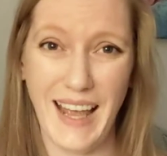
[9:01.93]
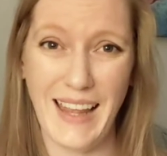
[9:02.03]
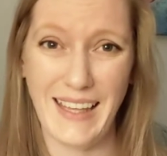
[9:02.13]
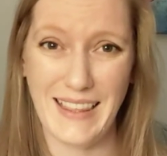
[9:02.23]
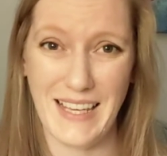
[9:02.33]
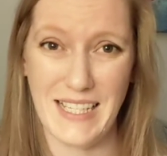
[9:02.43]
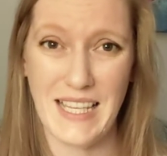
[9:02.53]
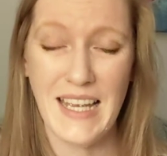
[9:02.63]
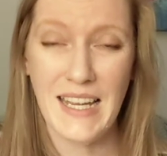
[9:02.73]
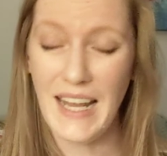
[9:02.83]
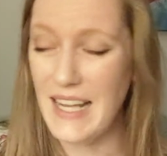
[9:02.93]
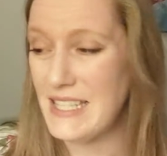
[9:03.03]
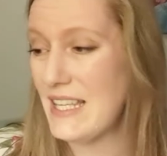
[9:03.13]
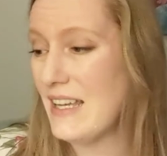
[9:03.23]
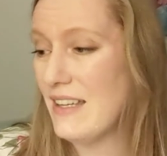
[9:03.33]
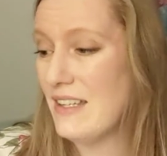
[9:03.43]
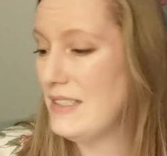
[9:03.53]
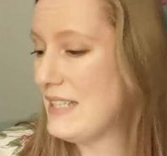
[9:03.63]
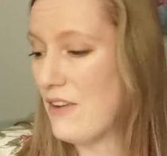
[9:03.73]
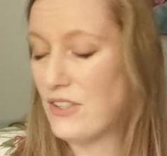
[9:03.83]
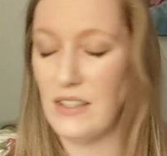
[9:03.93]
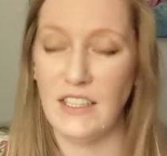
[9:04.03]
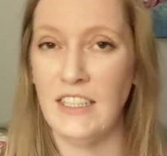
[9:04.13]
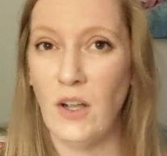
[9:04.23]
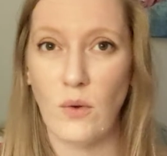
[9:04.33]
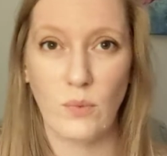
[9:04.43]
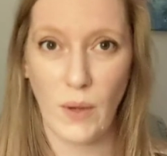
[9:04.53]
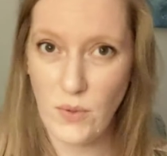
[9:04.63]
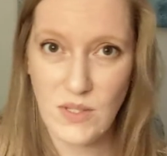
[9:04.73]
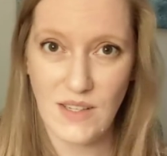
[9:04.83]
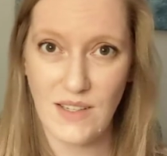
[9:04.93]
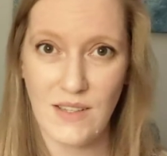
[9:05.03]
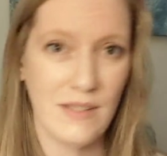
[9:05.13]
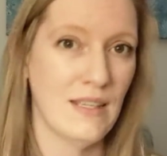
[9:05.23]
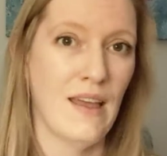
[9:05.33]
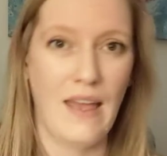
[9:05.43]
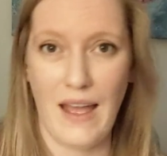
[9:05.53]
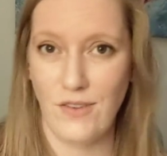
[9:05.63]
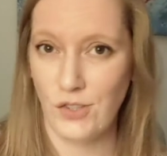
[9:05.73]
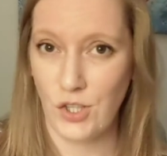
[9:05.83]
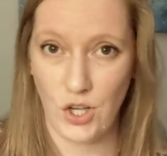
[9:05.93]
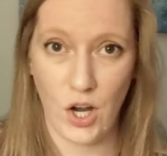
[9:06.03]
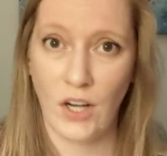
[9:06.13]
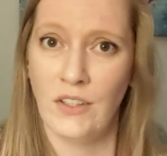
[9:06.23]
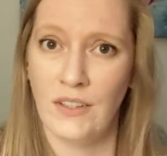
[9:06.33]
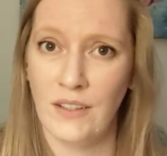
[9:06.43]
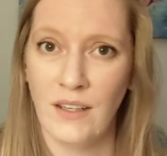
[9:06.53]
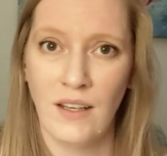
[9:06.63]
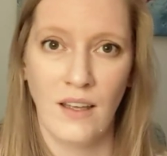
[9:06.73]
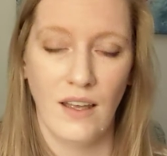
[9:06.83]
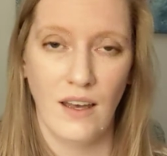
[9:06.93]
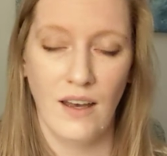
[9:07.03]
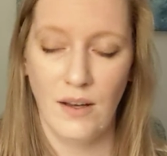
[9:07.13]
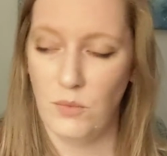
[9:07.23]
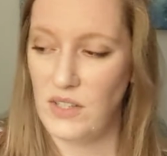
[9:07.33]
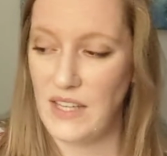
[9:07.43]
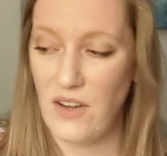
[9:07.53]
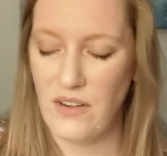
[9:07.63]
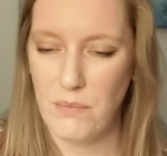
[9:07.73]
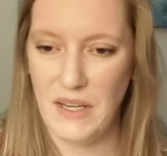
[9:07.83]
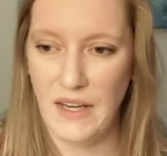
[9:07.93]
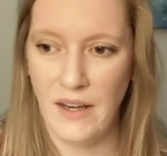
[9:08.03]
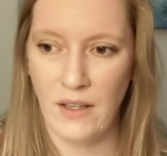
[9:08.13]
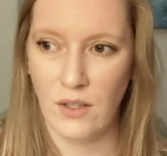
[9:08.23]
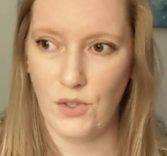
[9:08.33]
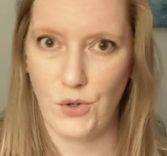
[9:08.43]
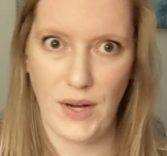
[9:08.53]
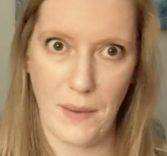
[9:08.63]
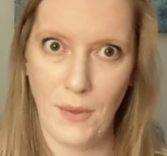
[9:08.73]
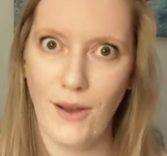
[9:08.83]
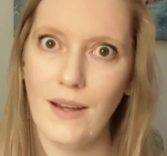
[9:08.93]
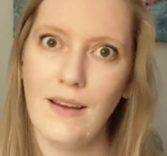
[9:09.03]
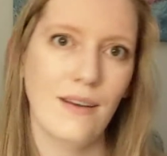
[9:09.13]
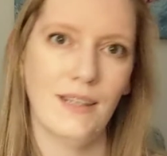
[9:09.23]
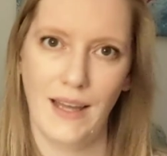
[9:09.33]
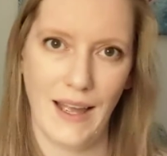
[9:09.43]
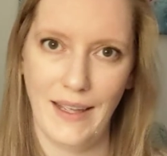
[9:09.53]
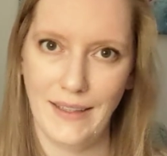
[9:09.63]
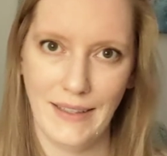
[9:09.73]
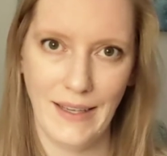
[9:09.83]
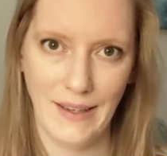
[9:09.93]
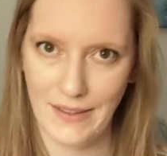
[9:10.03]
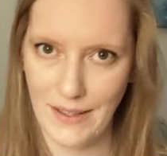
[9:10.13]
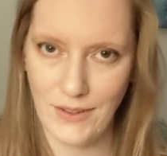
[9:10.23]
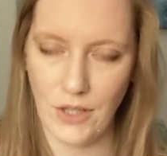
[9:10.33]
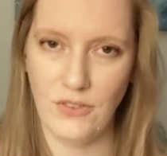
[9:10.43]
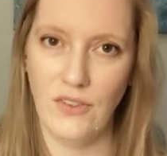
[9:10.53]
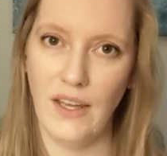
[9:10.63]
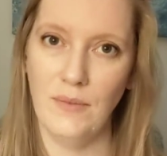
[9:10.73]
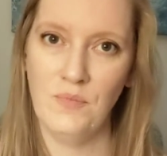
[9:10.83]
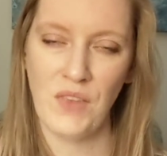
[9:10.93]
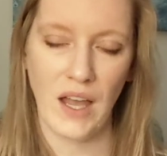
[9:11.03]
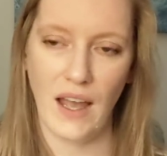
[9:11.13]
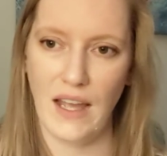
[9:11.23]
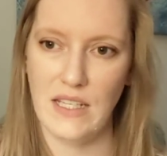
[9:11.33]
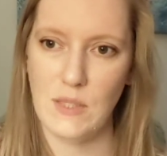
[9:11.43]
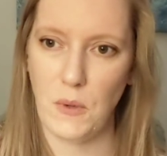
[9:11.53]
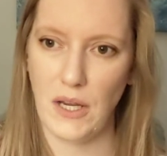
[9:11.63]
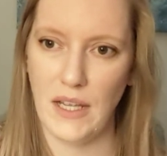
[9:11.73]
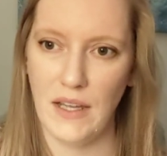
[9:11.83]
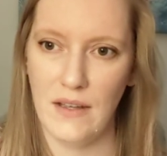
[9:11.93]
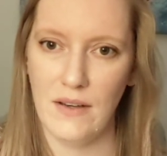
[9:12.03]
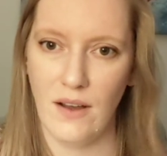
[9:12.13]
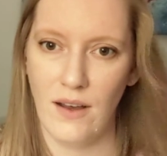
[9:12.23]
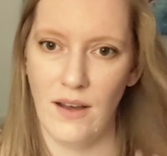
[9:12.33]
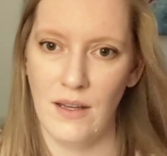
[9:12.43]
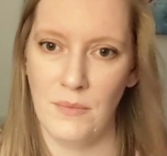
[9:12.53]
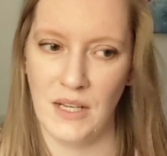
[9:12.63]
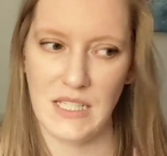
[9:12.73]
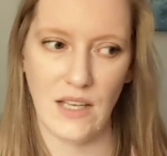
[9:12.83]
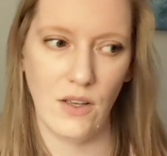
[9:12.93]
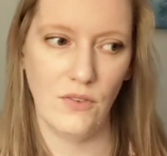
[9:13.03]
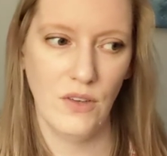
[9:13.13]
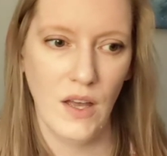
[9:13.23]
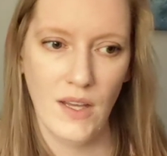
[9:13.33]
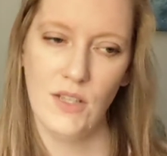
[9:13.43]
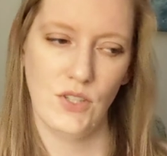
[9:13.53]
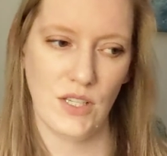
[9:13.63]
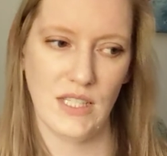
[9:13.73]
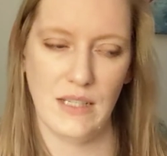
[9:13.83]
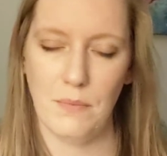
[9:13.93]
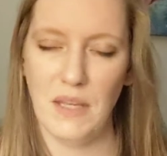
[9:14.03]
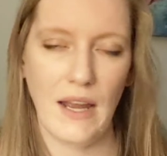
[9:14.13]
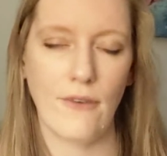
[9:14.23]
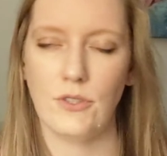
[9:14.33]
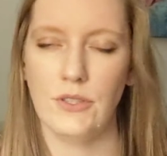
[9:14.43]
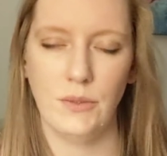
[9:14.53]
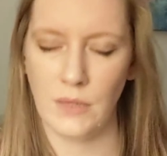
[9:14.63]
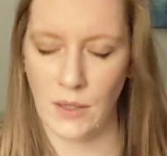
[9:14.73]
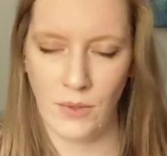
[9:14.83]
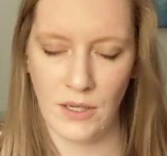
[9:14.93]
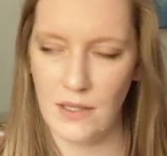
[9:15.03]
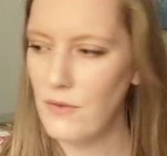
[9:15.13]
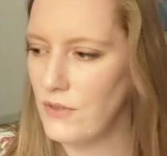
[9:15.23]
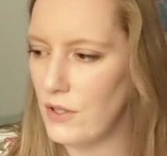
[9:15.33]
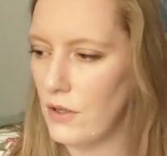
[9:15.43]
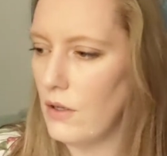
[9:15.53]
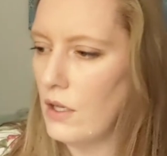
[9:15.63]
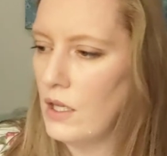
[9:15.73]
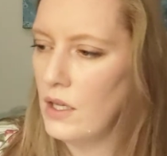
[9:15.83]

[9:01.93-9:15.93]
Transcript: I like this. It's definitely roses and garden without being grandma. I can't get enough of it. I spray it on myself just mid-afternoon when I want to feel